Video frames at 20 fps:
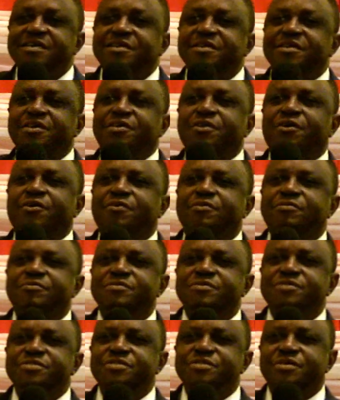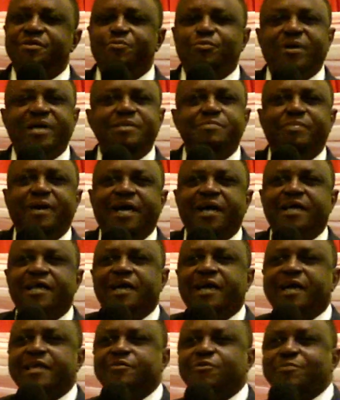You know, she went back
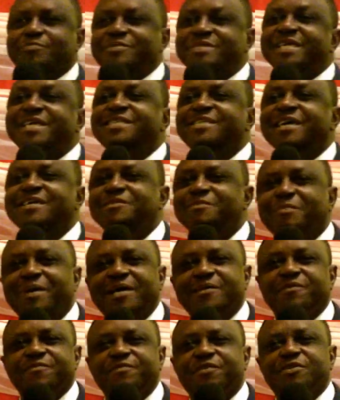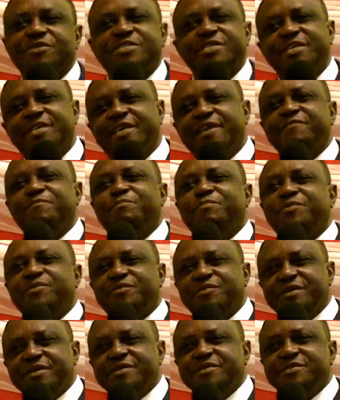and updated the man of God.
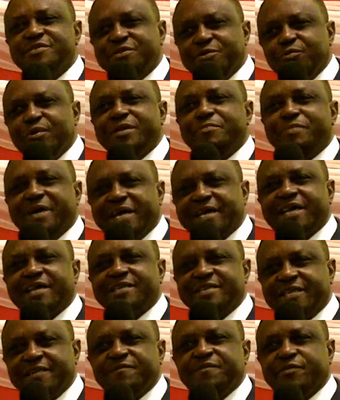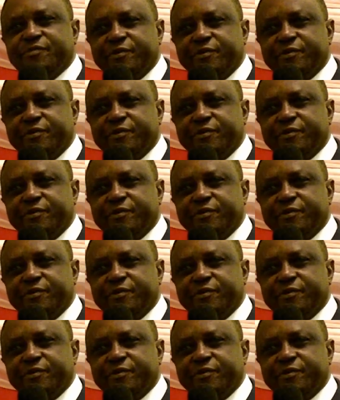She went back and gave a